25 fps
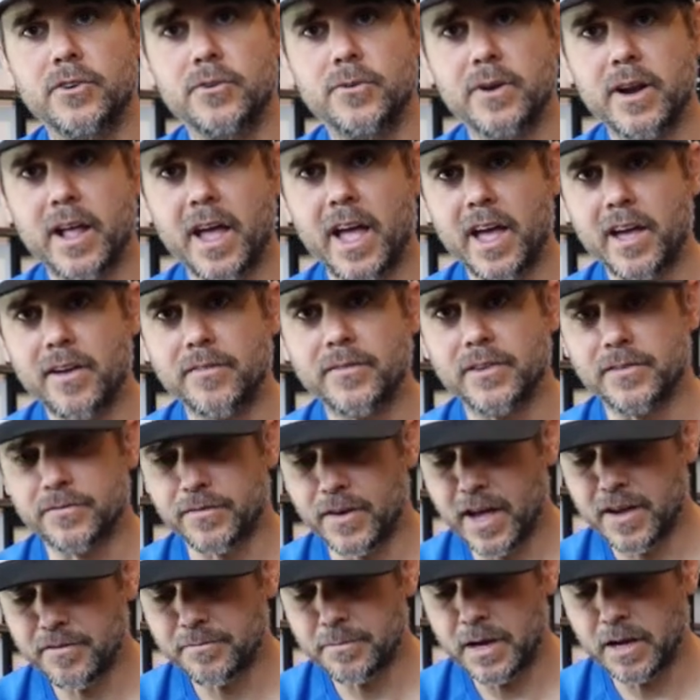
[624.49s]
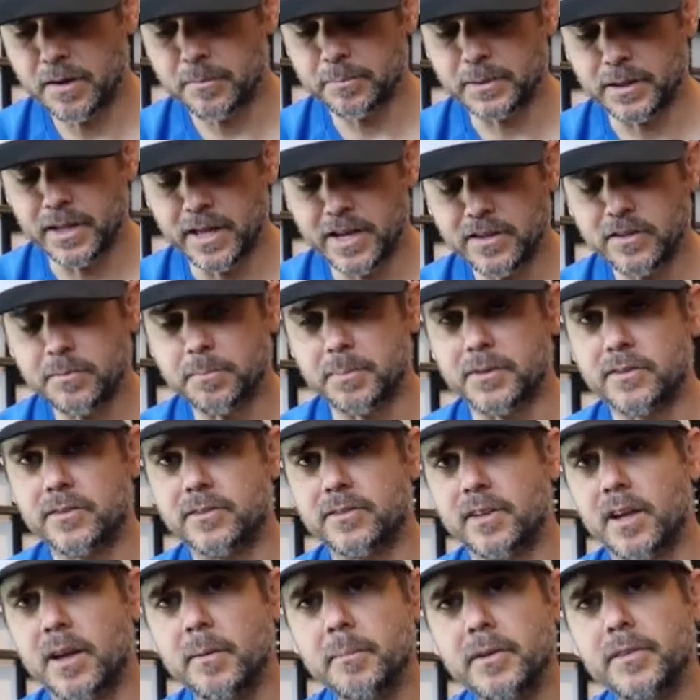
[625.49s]
2.5 and 5 pound plates, but
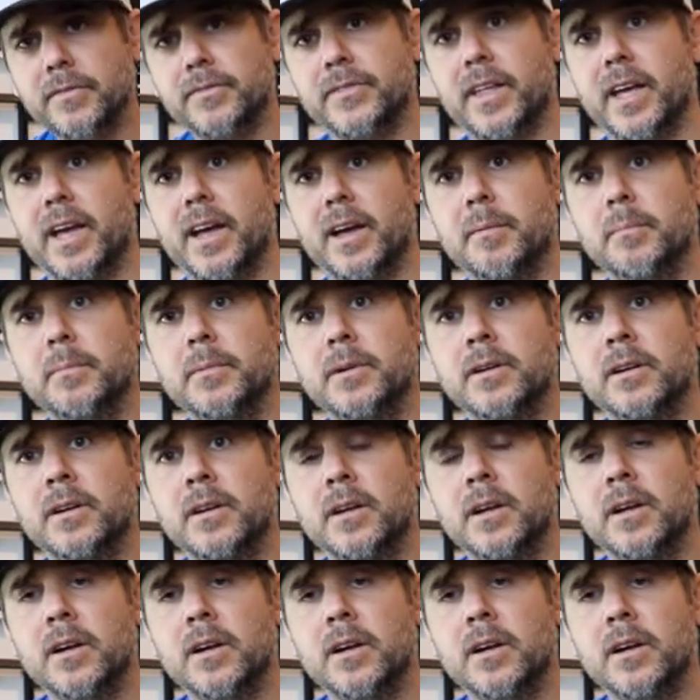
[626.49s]
some of them